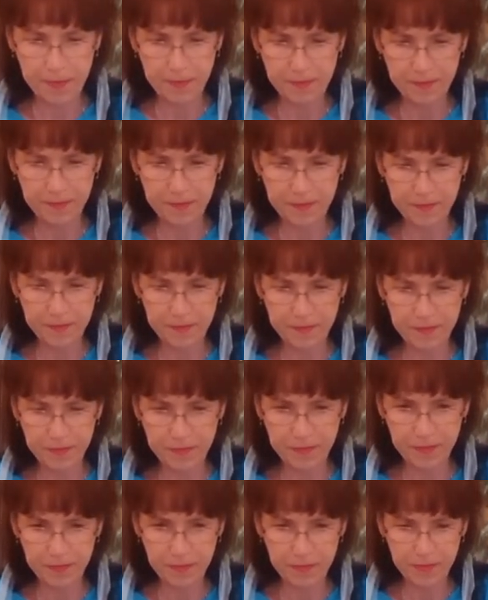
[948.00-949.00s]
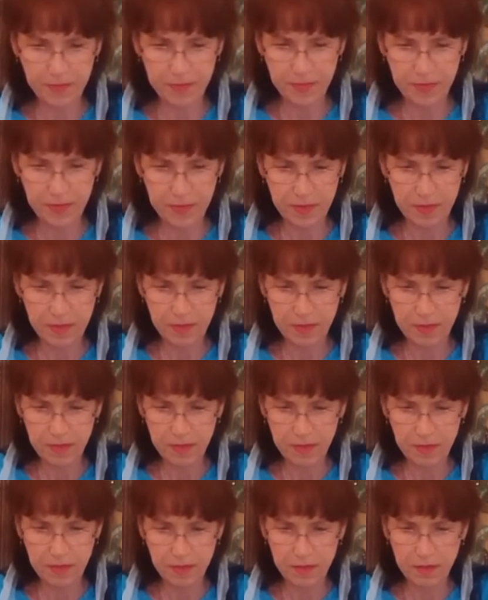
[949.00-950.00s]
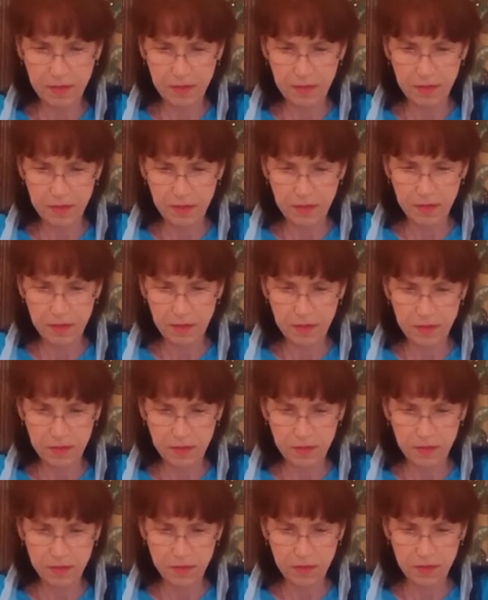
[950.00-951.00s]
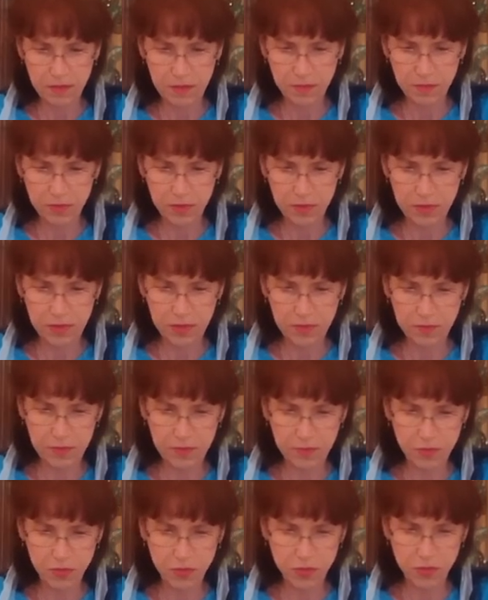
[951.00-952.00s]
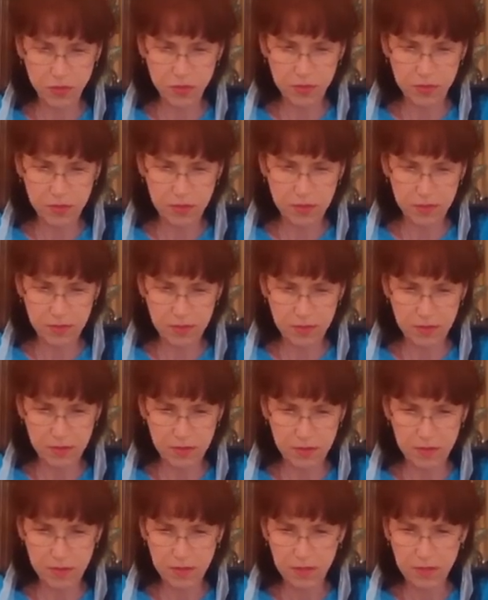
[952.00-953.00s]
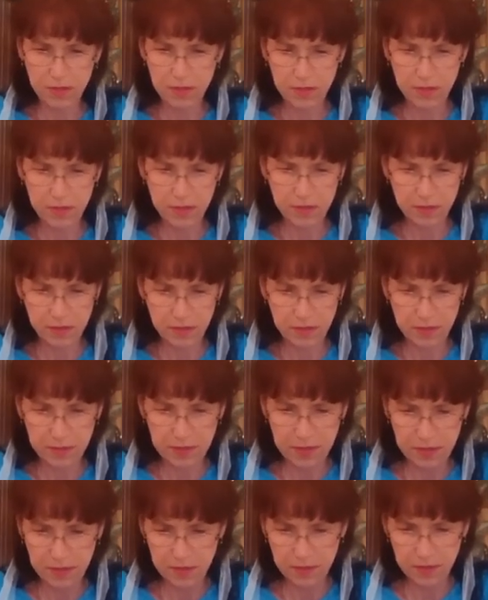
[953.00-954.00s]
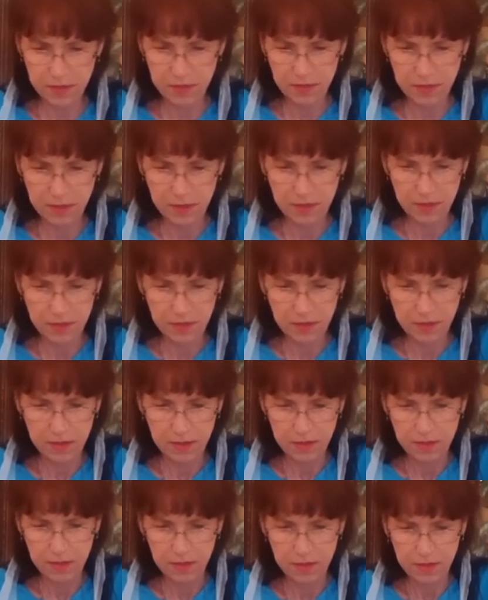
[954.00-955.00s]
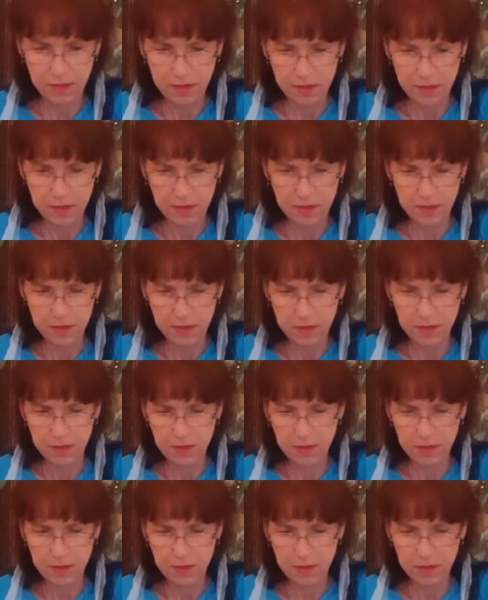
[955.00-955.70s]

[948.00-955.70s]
Nobody speaks.